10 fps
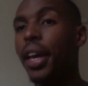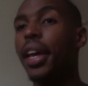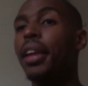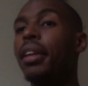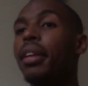
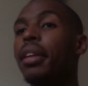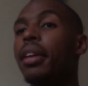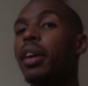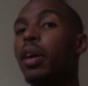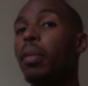And
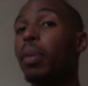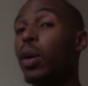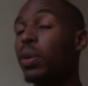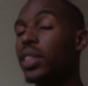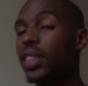by
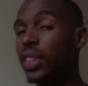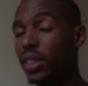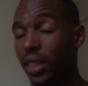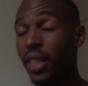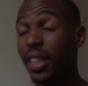what she said,